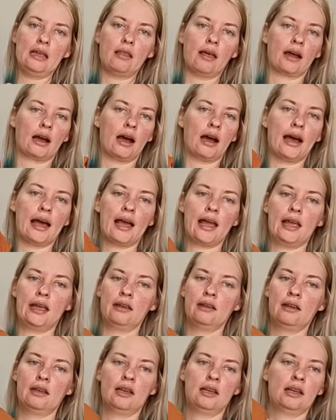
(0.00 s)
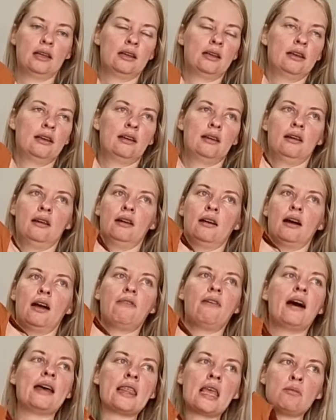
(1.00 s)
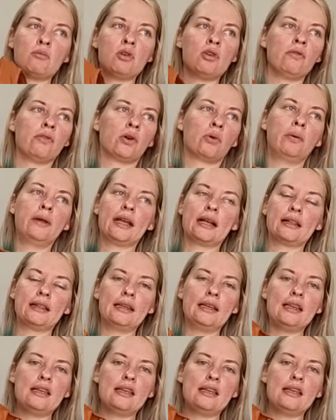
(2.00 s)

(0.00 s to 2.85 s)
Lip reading: Like, I find they move quickly.